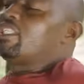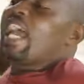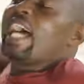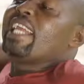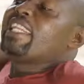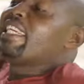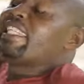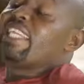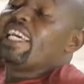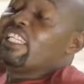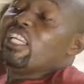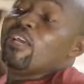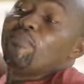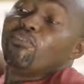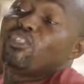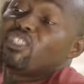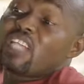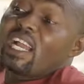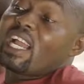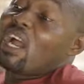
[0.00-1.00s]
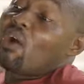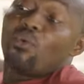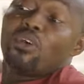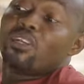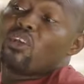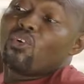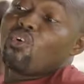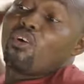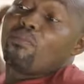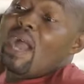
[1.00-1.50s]
You see how they take the pushaka away,
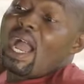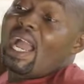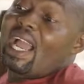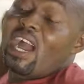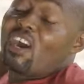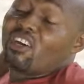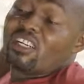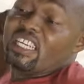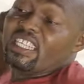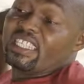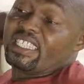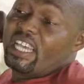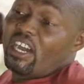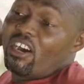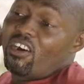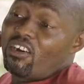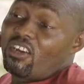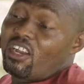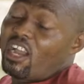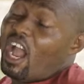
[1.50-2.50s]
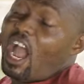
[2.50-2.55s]
they go back out, they sell.